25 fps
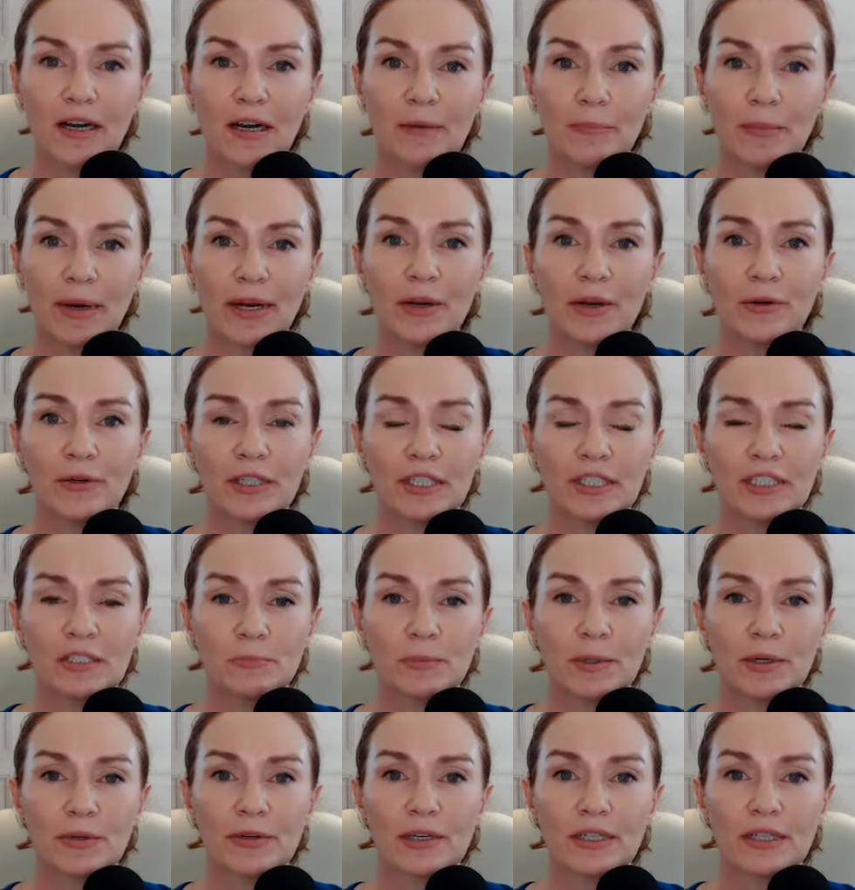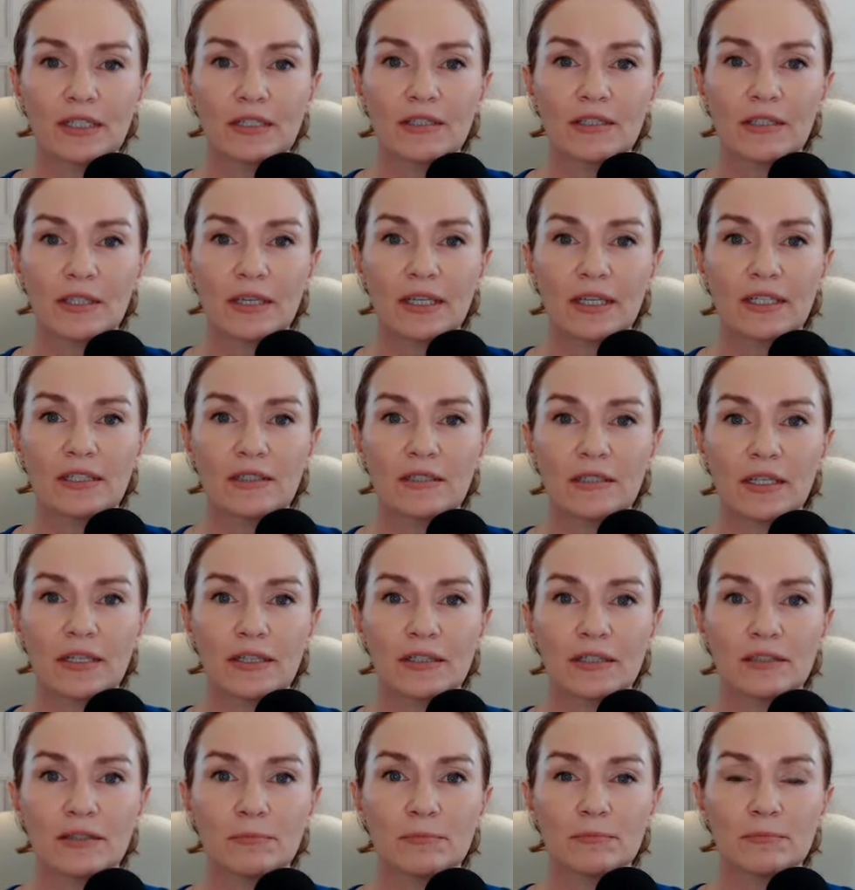my own experience
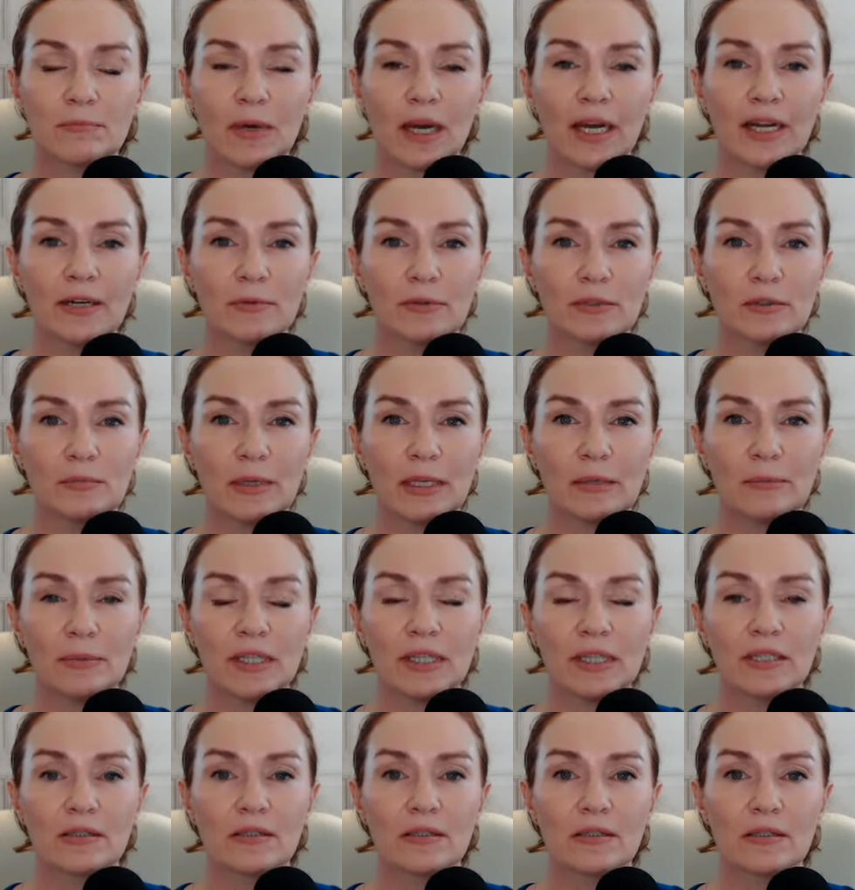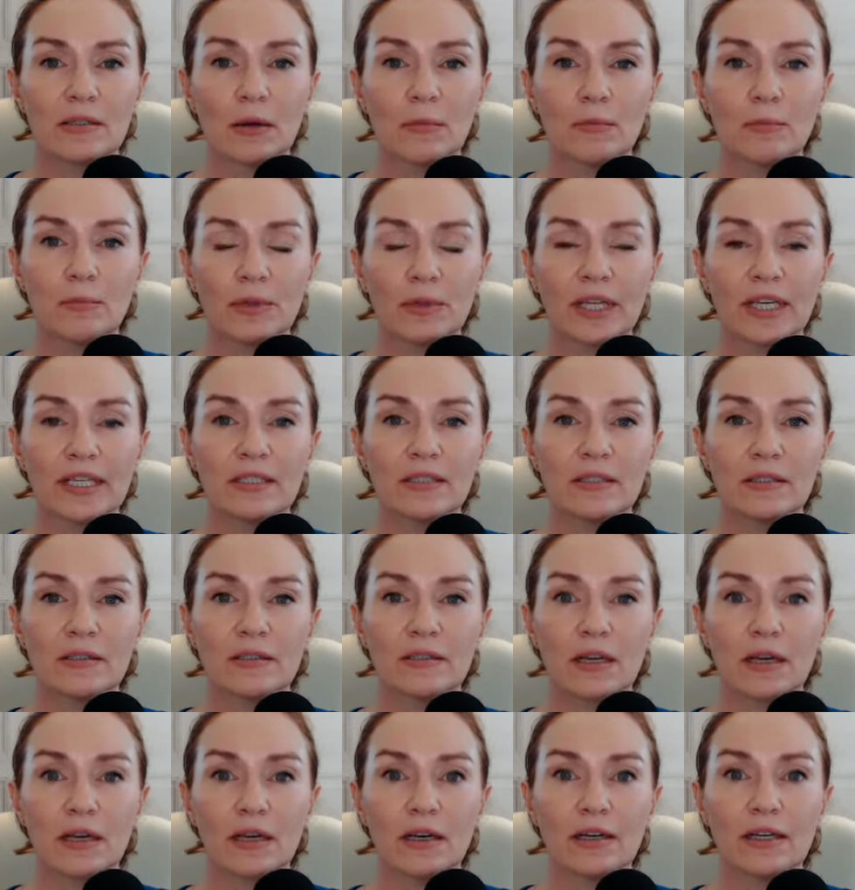is mine was maybe
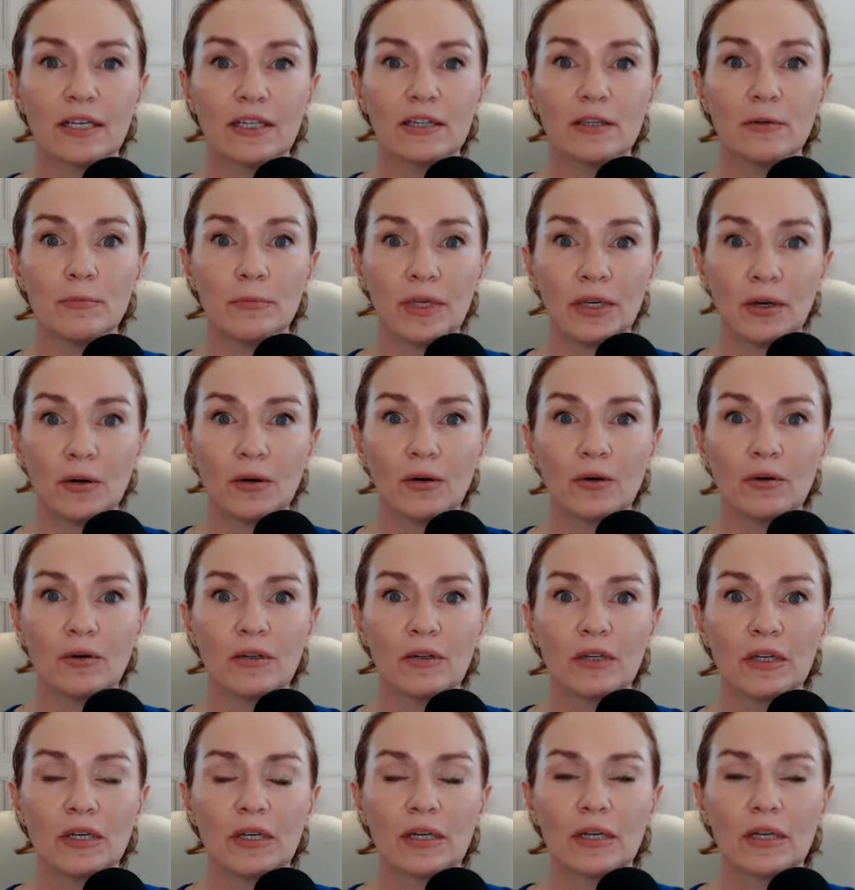someplace in the middle.